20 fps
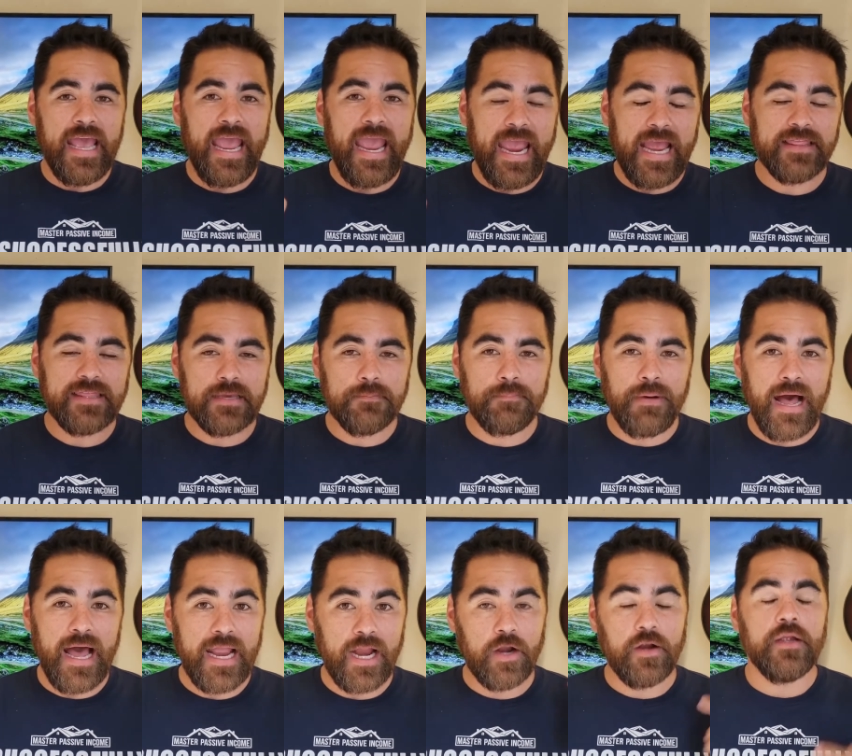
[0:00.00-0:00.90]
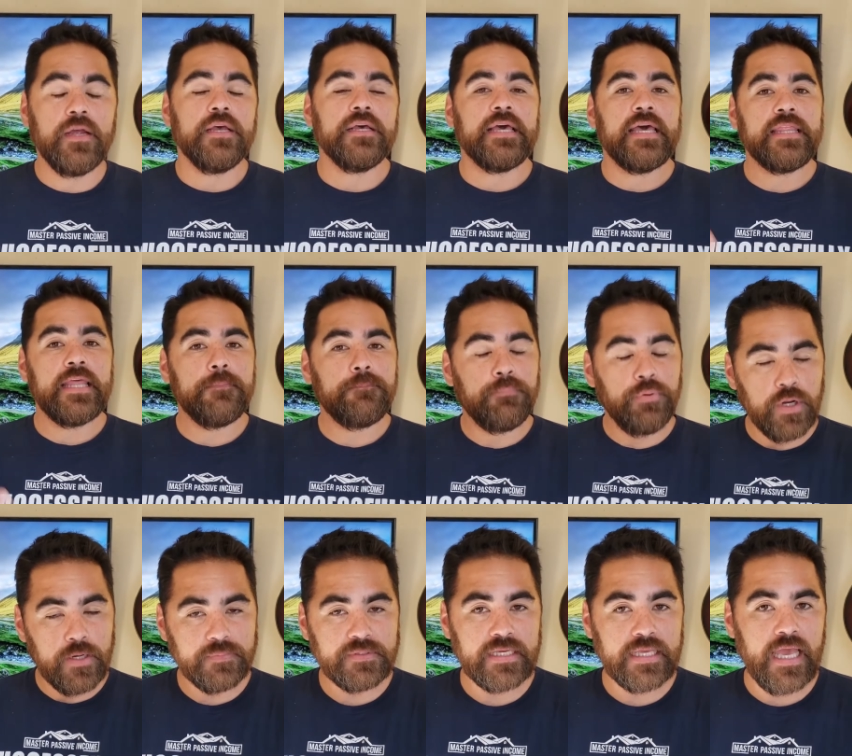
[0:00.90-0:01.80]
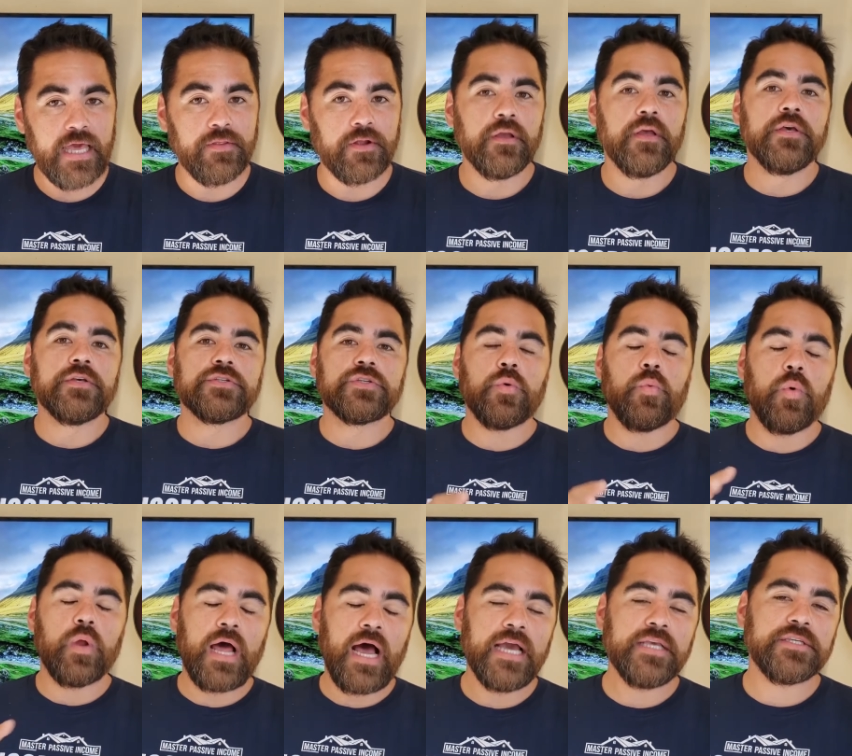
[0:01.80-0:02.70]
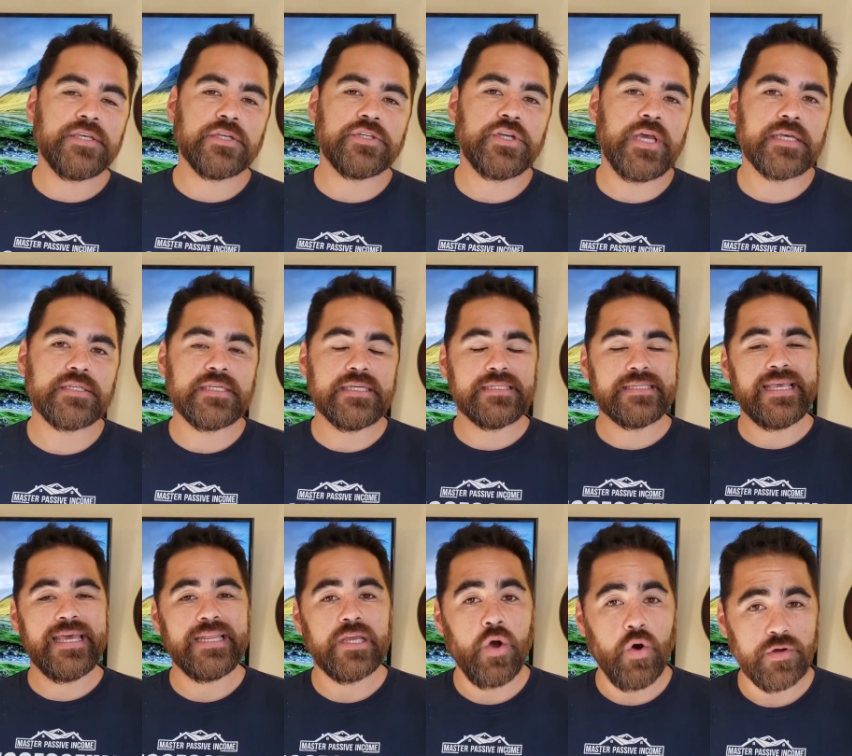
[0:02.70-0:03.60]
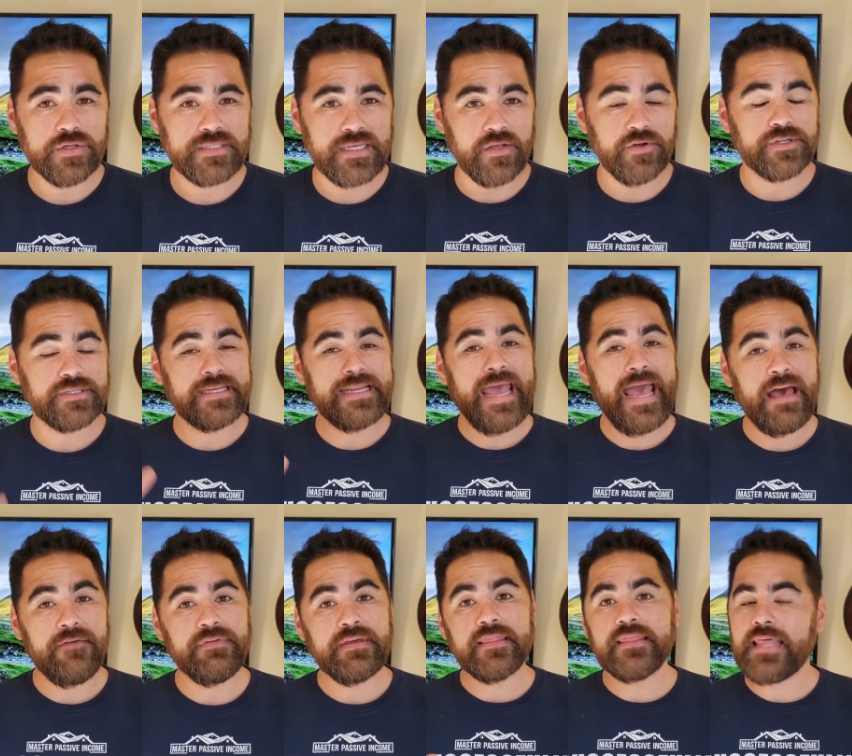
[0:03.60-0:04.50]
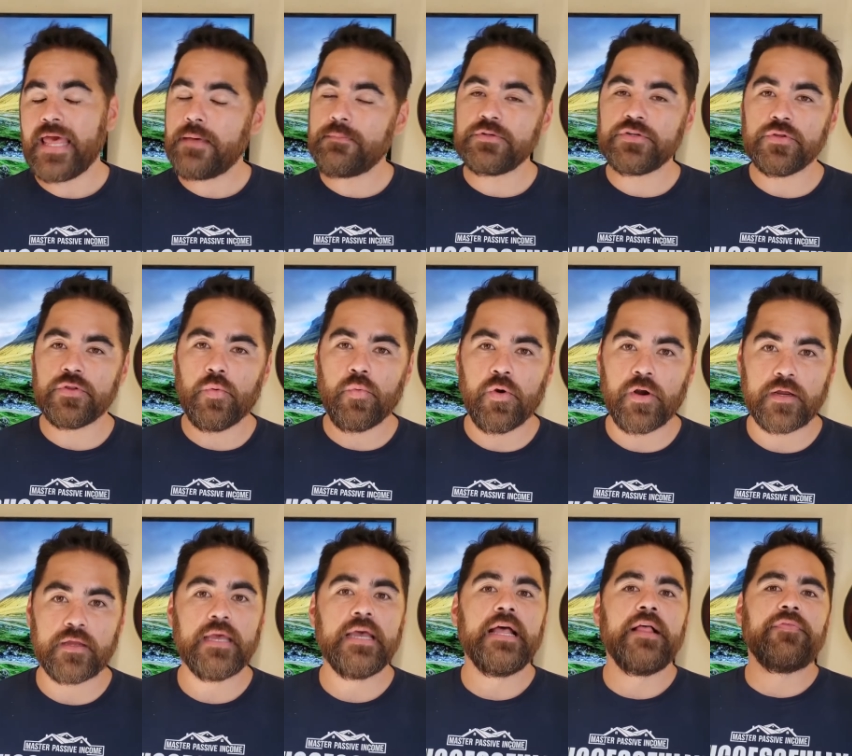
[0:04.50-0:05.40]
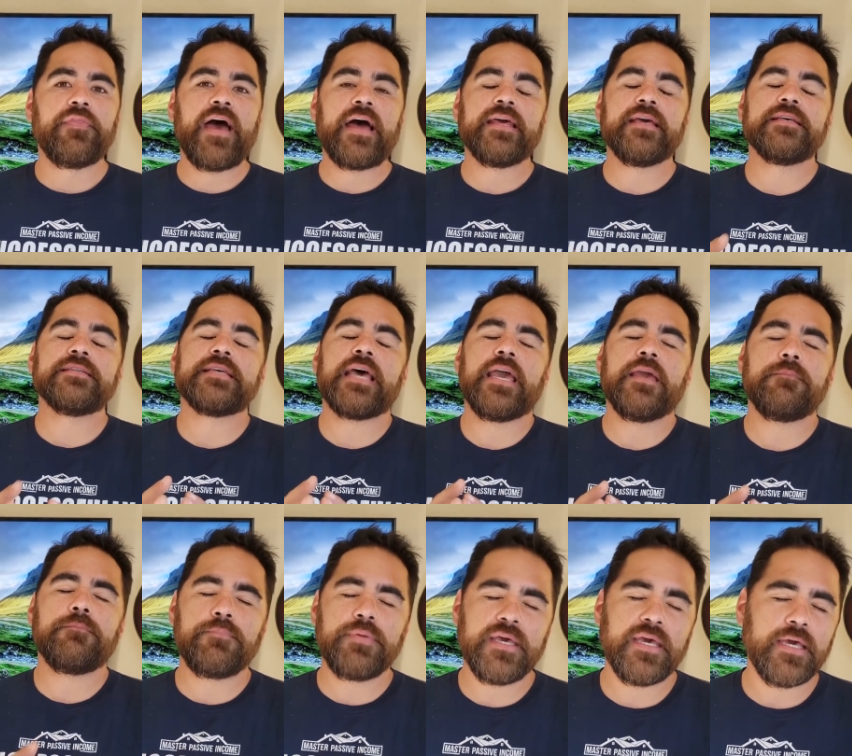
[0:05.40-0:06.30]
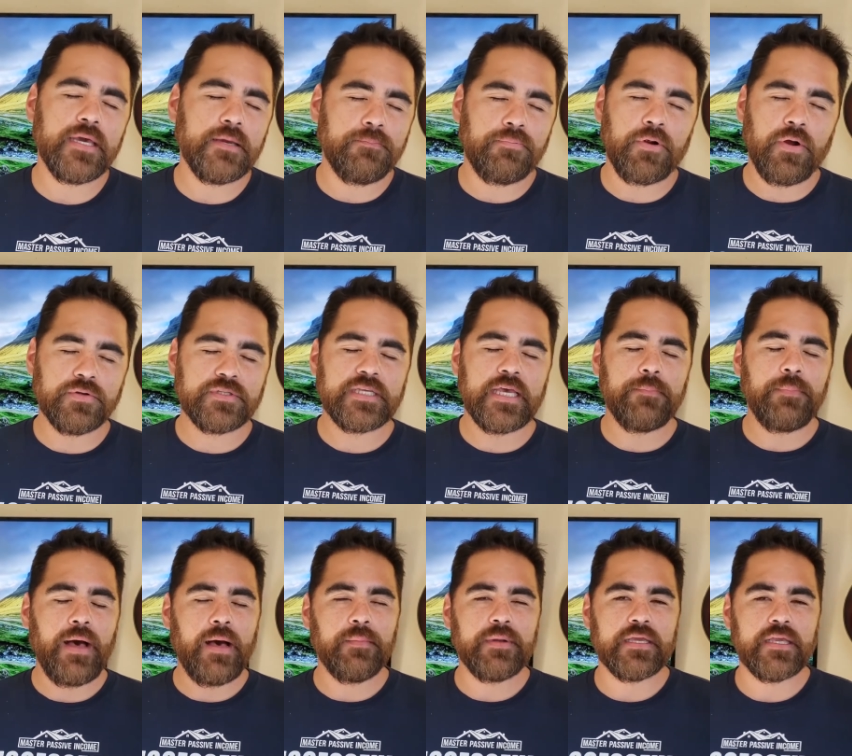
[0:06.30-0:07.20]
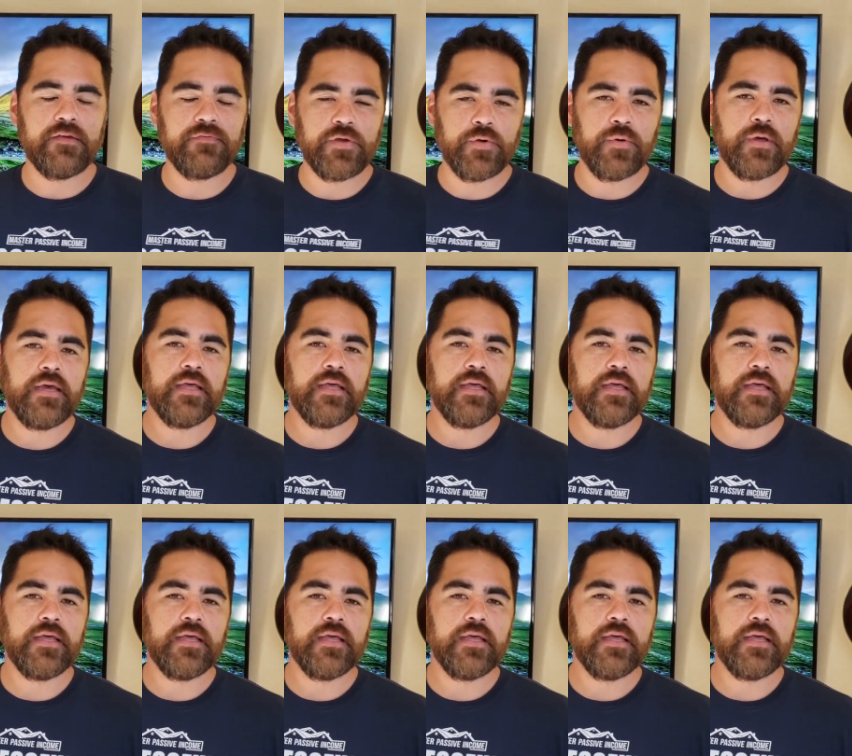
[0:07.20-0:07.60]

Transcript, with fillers: and the buyer and they put them together. So, what I suggest is getting wholesalers and having them do the work. That is a big pro tip I'm going to give you.